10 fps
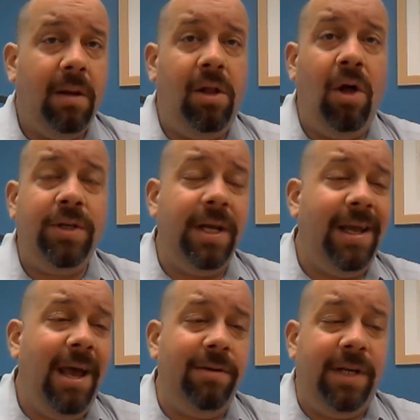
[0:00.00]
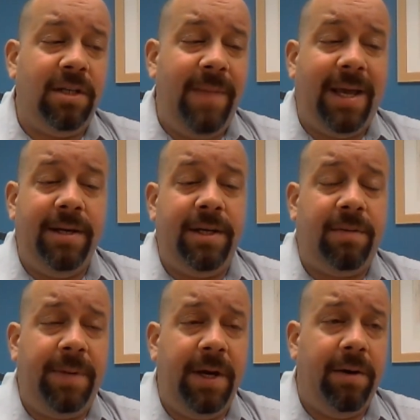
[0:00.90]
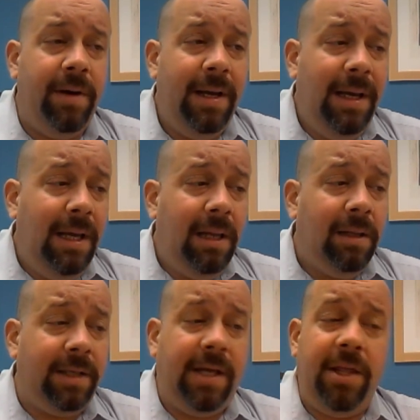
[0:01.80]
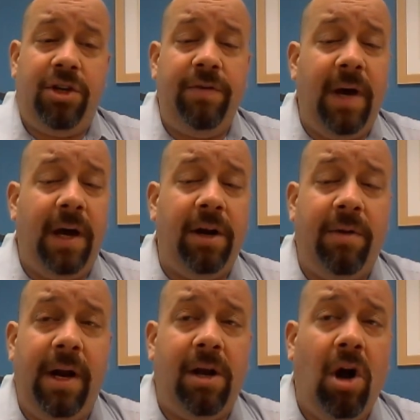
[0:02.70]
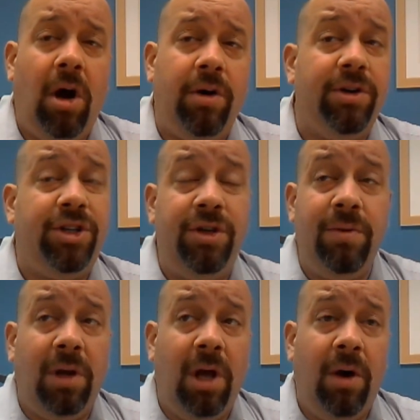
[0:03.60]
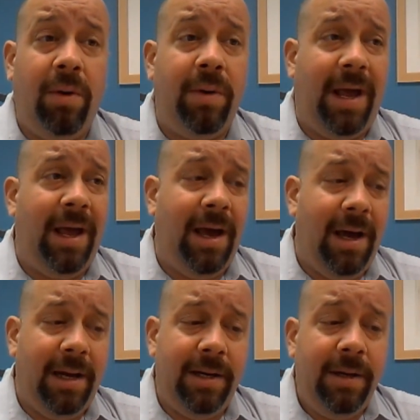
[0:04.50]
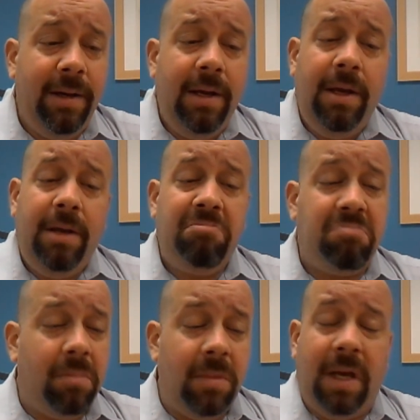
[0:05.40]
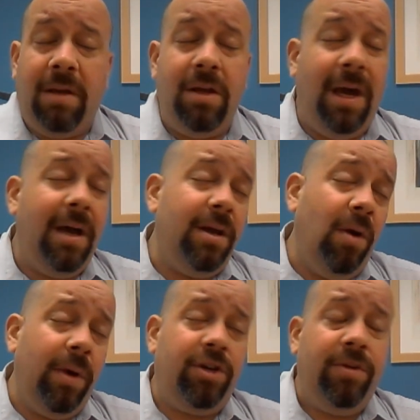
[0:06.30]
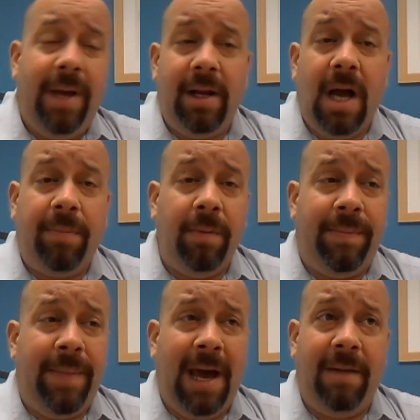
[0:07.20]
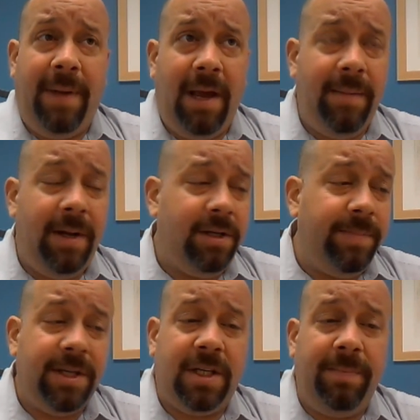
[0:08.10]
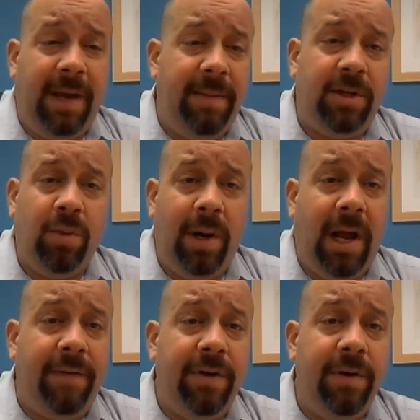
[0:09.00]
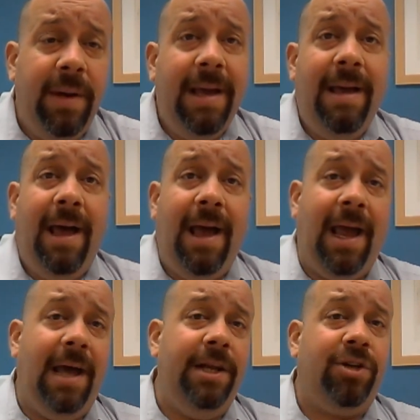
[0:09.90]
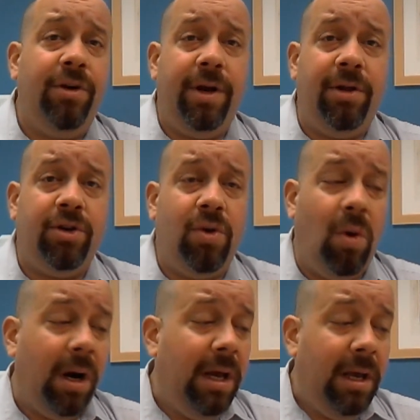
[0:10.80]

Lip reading: Closing an account doesn't make it disappear. Let's say that you've got a credit card or a student loan and you made a couple of bad payments, missed some payments or what have you, and it's hurting your score.